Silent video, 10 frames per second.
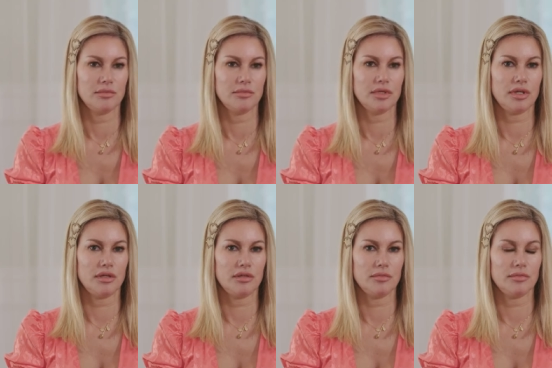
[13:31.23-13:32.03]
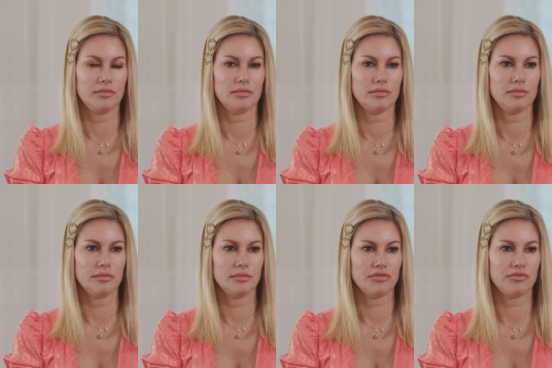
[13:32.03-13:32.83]
uh,
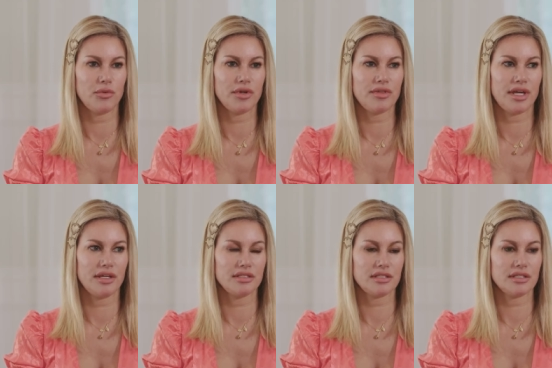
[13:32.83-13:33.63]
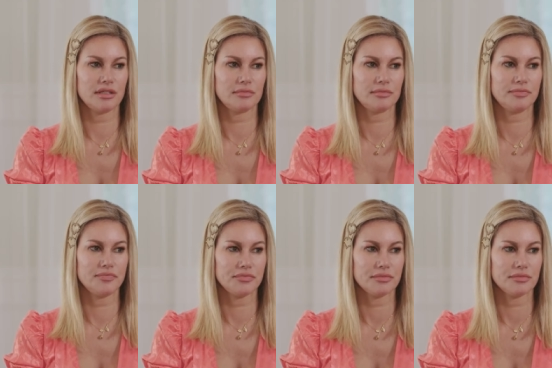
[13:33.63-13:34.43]
before that um,
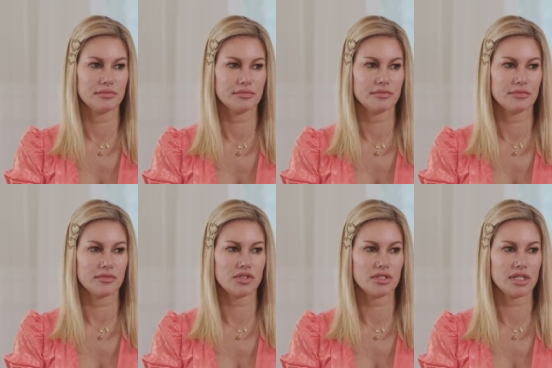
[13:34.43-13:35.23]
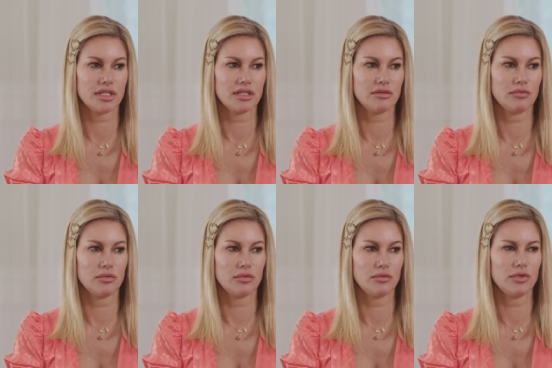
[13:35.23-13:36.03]
she's like,
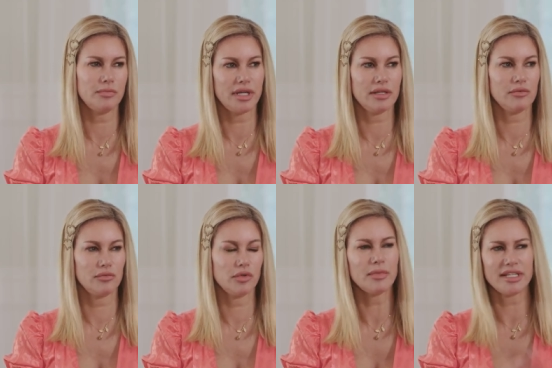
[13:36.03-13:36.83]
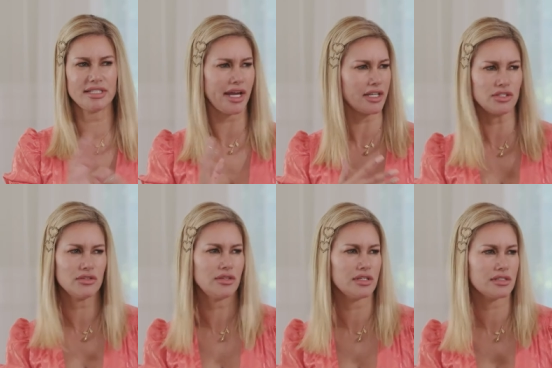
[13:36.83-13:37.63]
would my would my dad do
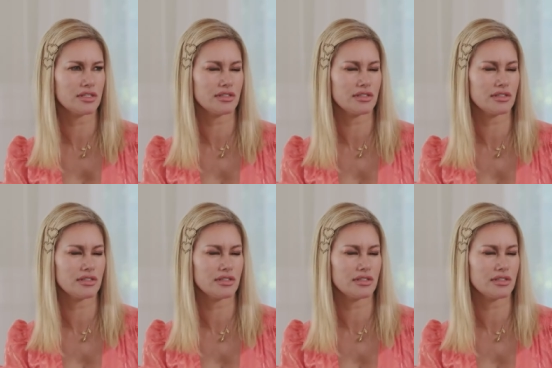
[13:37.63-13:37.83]
this?